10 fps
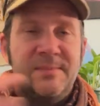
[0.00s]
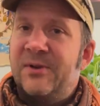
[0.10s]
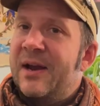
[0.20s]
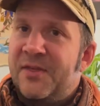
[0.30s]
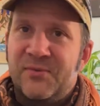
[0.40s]

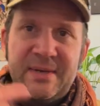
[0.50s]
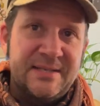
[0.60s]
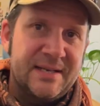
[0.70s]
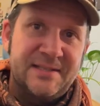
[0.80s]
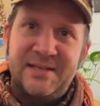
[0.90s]
you got a
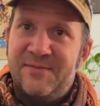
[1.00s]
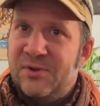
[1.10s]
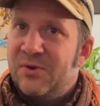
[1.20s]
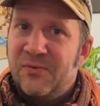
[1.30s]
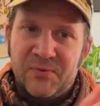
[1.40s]
360
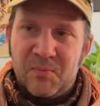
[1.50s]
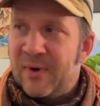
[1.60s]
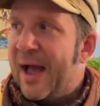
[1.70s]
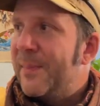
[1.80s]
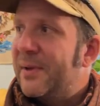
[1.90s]
view from
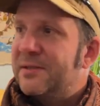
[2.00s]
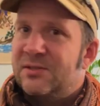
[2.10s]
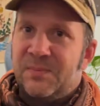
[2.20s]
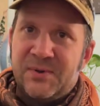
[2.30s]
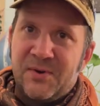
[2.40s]
rapids
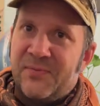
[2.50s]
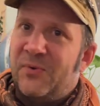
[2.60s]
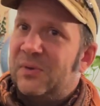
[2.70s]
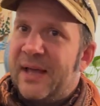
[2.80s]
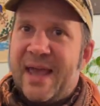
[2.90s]
to
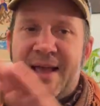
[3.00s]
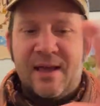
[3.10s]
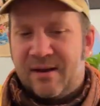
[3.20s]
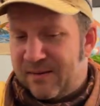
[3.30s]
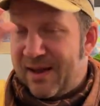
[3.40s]
beautiful lake
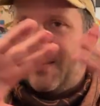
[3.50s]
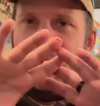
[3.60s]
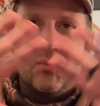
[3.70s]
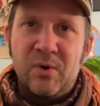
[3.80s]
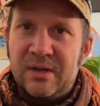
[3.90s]
and, and
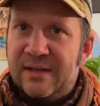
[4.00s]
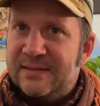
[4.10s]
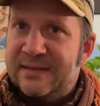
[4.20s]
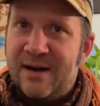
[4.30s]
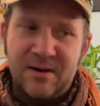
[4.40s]
the
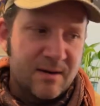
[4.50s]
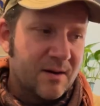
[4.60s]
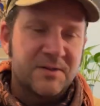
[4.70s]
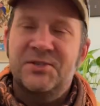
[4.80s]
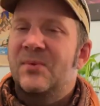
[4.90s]
woodlands that are,
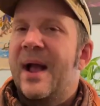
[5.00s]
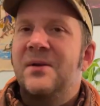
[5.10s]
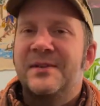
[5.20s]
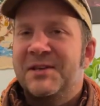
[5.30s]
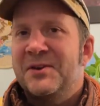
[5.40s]
are
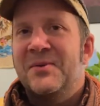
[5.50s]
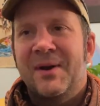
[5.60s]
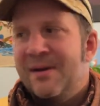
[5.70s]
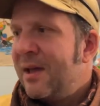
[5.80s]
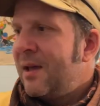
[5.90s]
surrounding you and